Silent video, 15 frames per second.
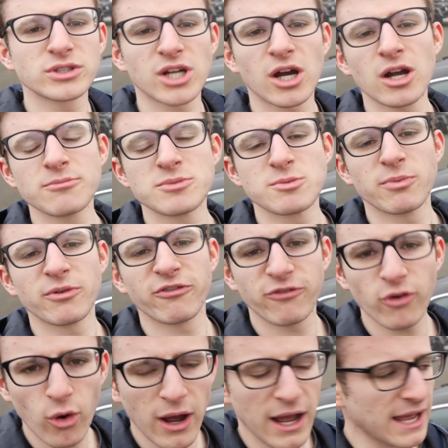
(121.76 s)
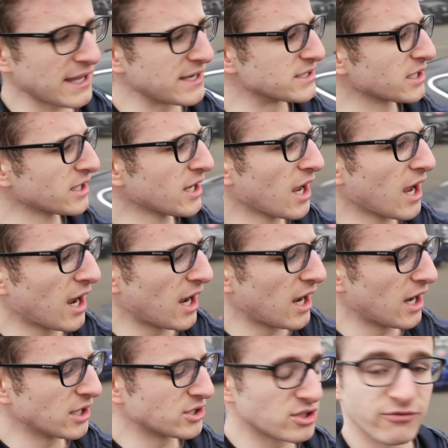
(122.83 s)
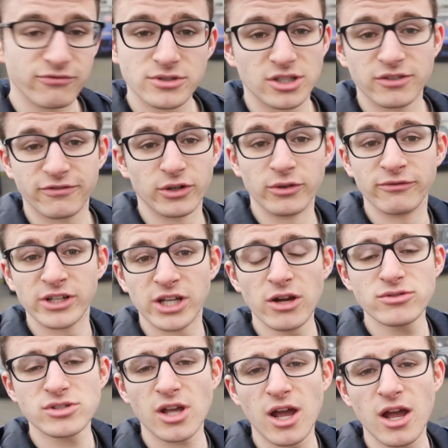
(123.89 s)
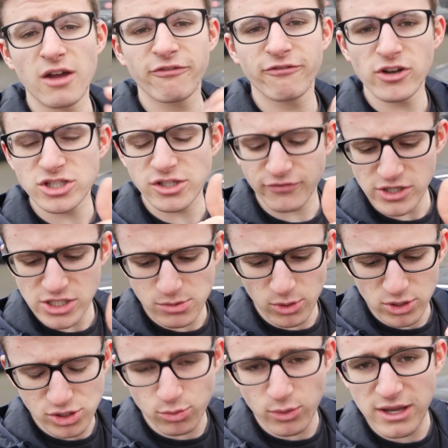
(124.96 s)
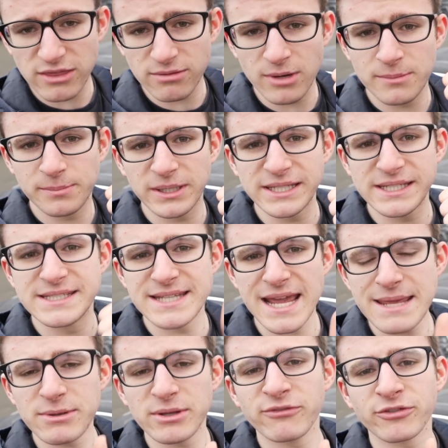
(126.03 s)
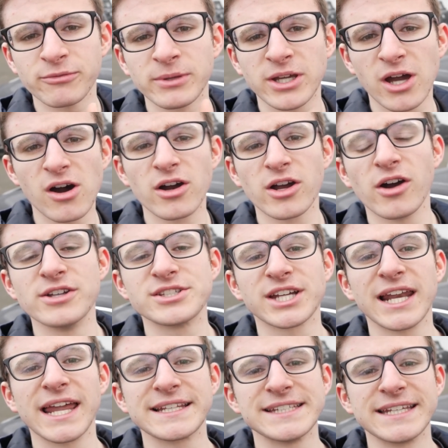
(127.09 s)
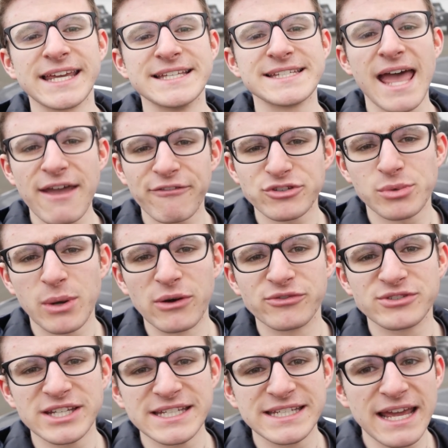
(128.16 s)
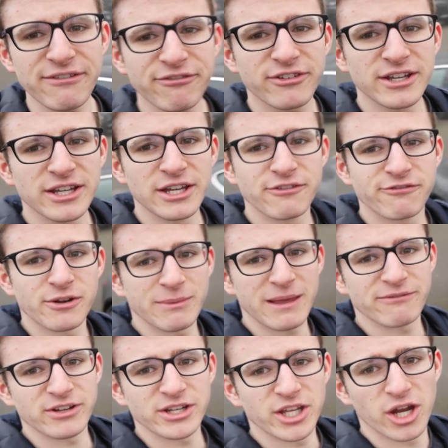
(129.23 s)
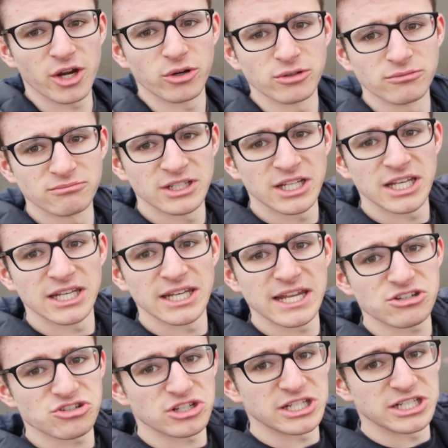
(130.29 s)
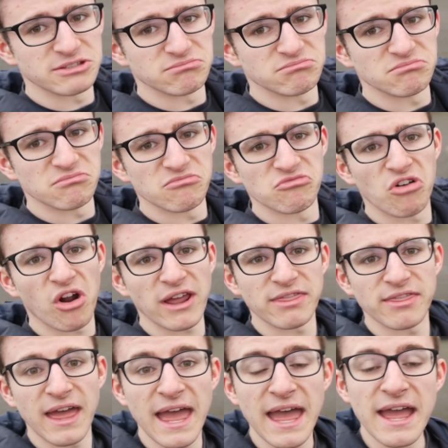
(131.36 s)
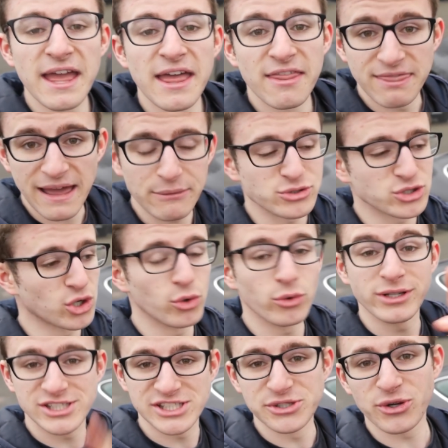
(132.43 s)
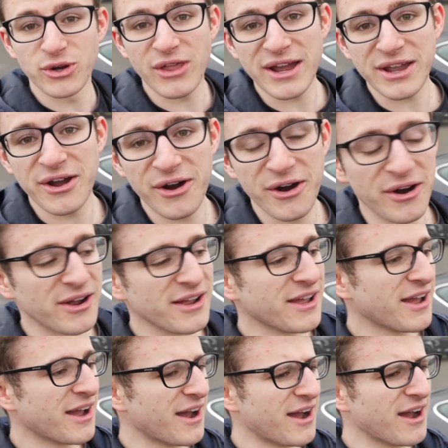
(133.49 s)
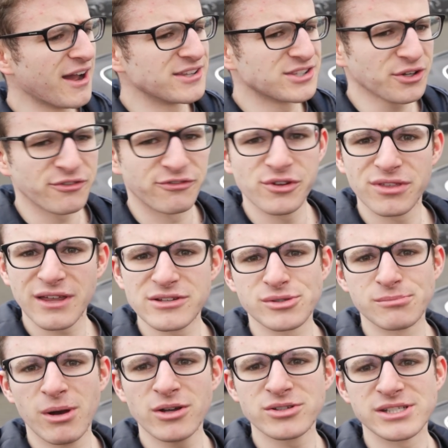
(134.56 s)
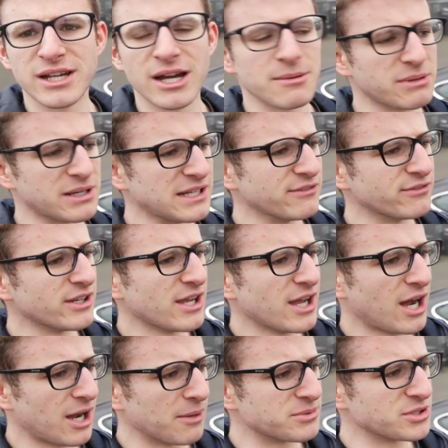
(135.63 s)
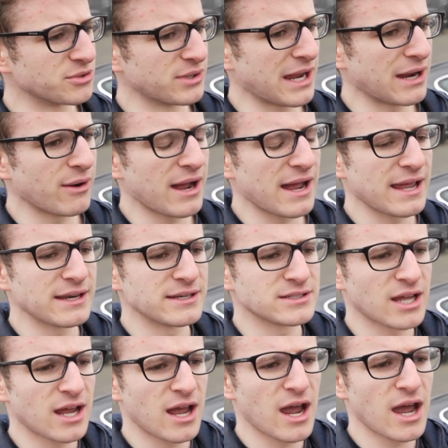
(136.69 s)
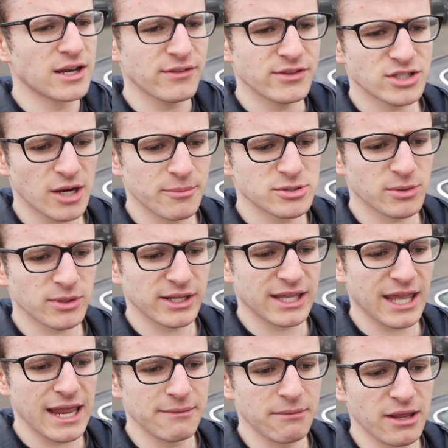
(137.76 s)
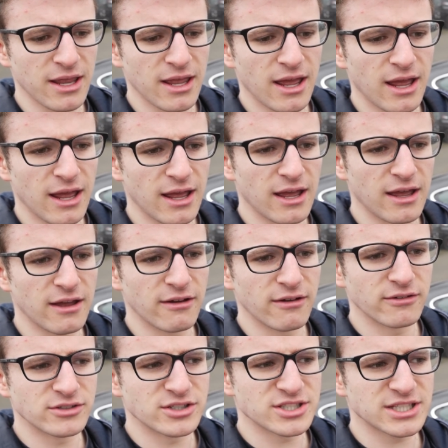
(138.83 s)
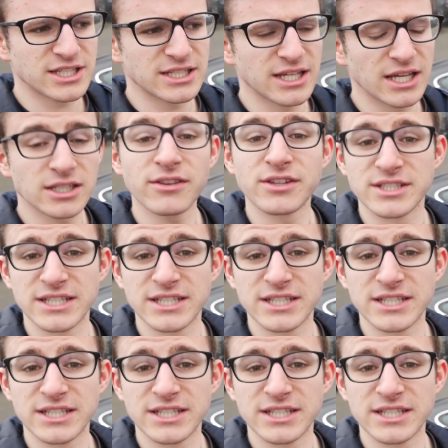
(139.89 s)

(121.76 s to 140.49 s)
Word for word: times beforehand to film videos, first of which was with my buddy Damien from the Car Guys collecting his F12 TDF. Filmed that video literally right there. That was cool. He's still got that car. Done a few thousand miles in it, I believe, up till now. And another time was when I came to see another